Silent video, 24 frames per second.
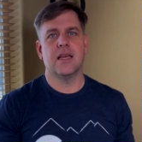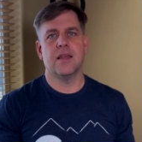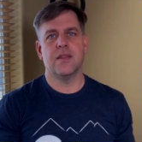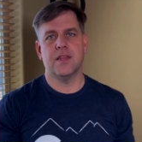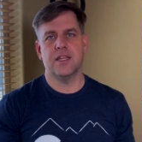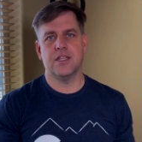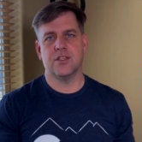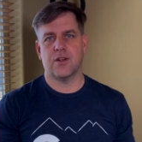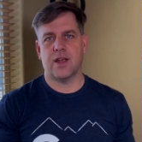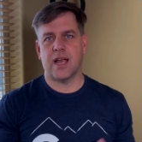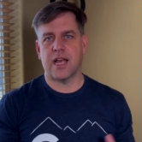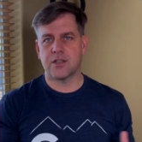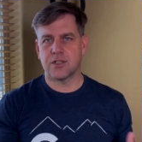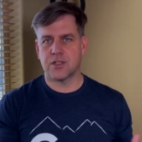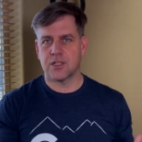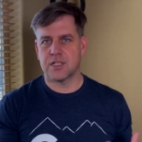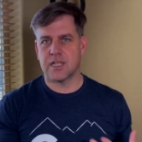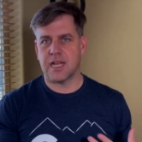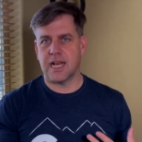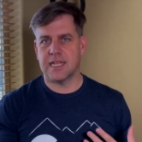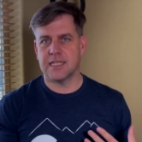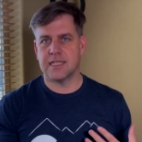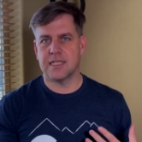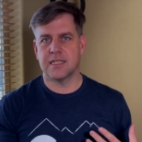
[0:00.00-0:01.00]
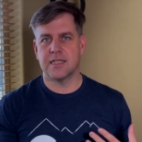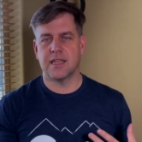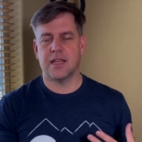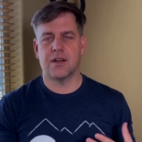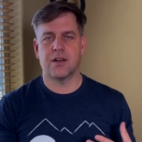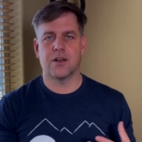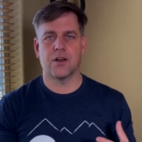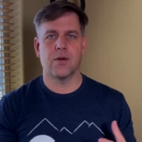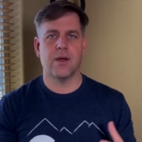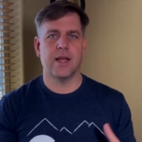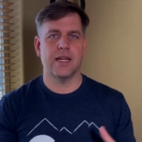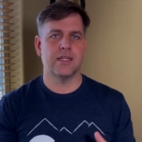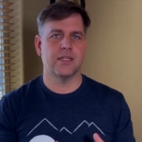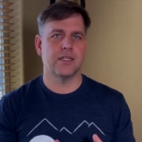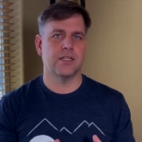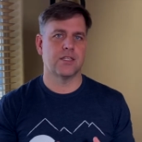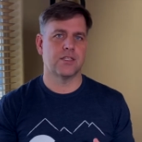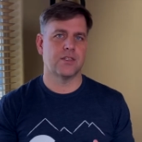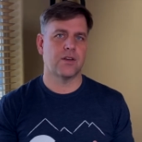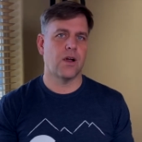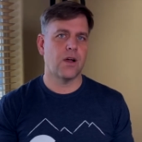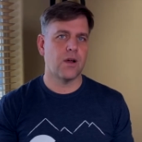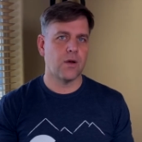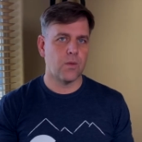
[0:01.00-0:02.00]
These are exercises that are great to
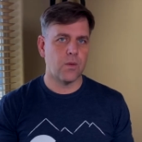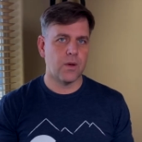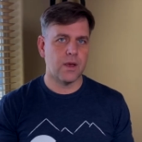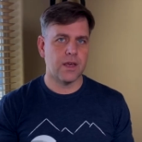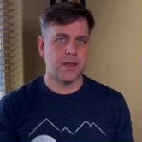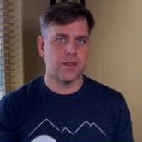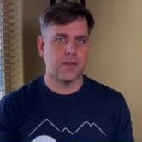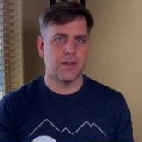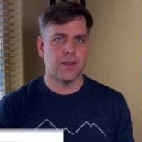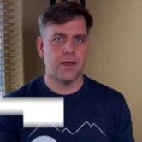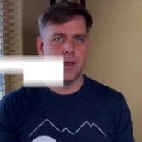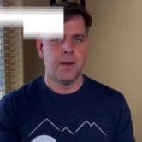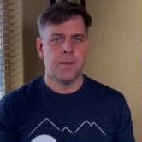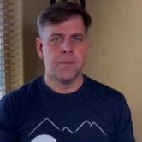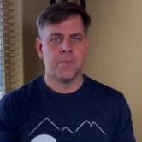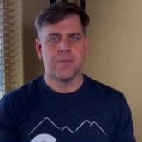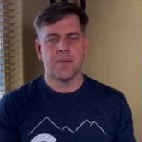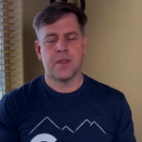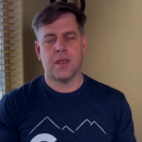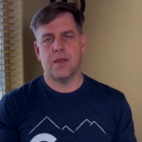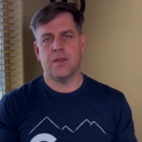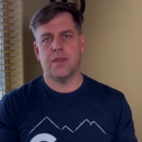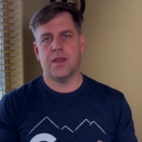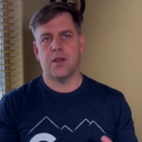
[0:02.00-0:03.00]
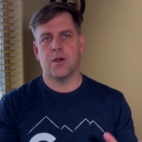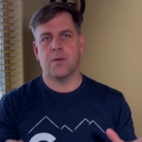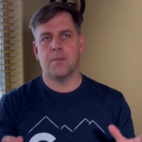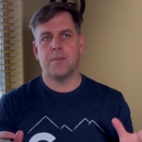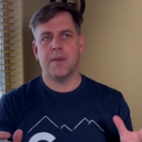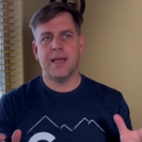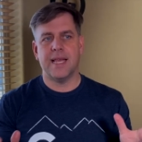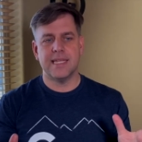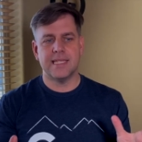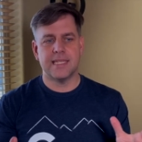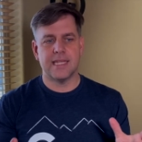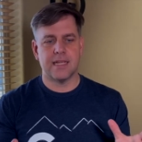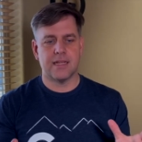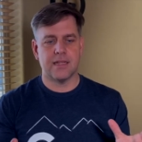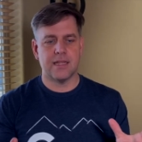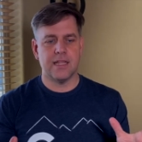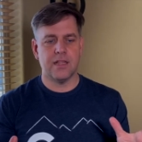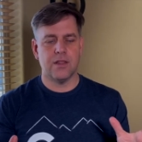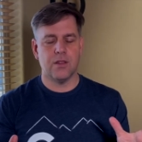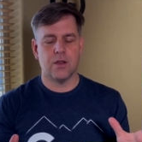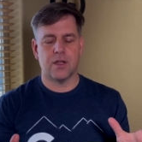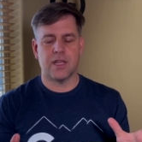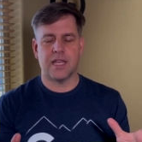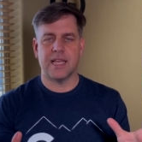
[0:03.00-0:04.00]
start with. They are basically
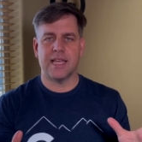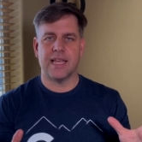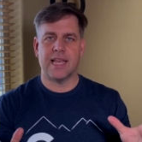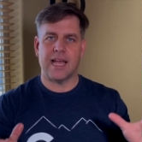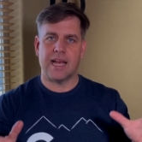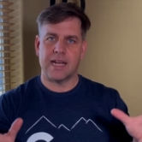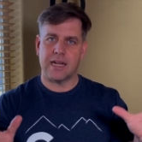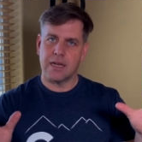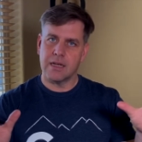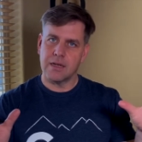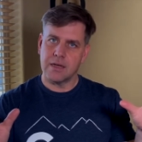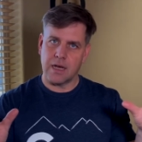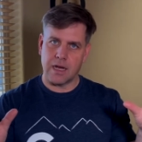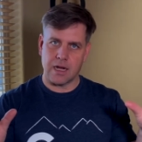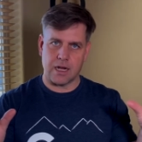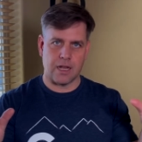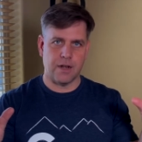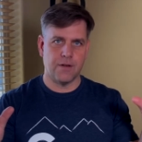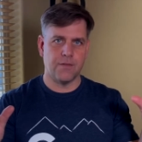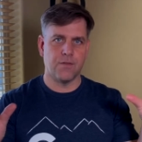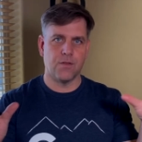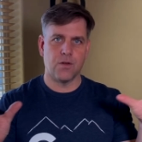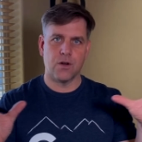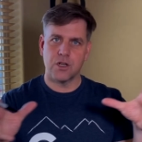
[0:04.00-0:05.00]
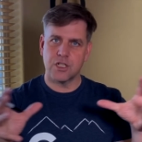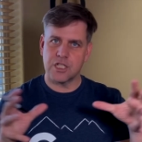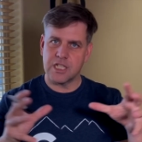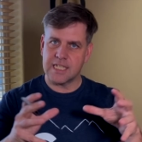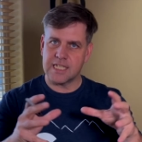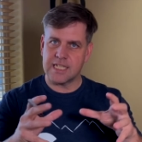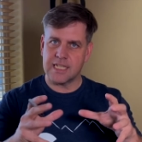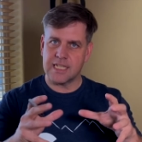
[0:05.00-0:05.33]
looking at a convergence